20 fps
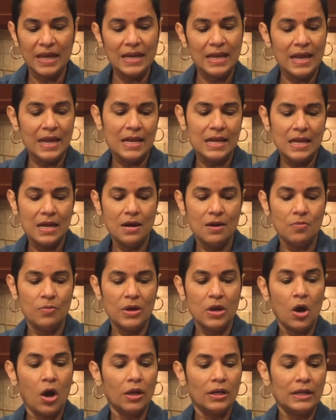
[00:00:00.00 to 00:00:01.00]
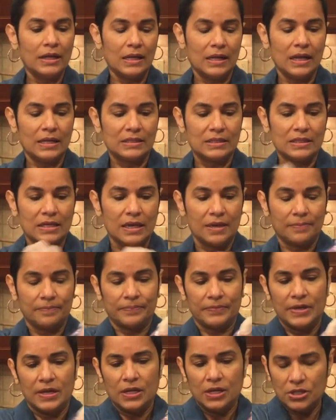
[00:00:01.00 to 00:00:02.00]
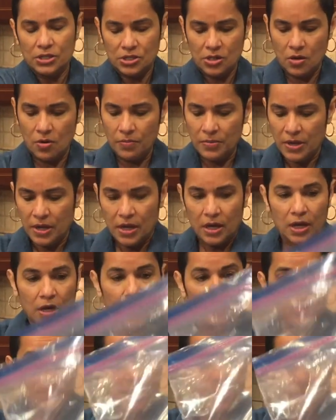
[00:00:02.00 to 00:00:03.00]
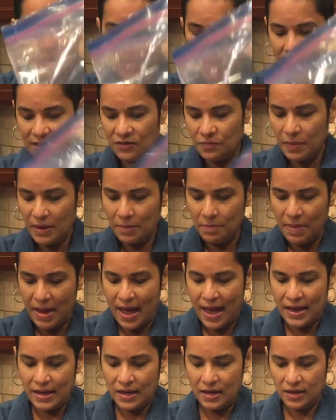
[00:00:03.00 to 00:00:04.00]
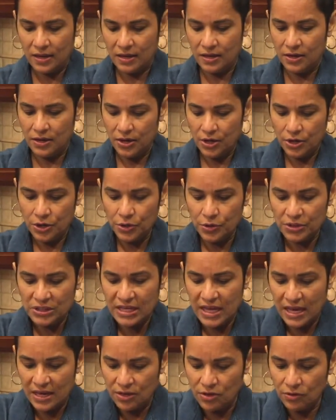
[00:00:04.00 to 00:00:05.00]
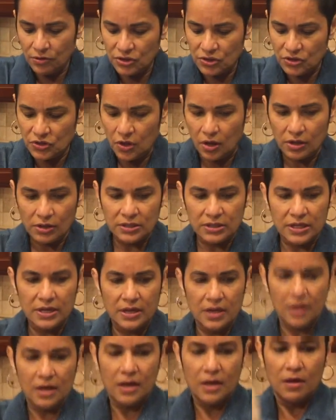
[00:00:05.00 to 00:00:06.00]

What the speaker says: In India we call it lassi. So you take a nice big bag, you take your salted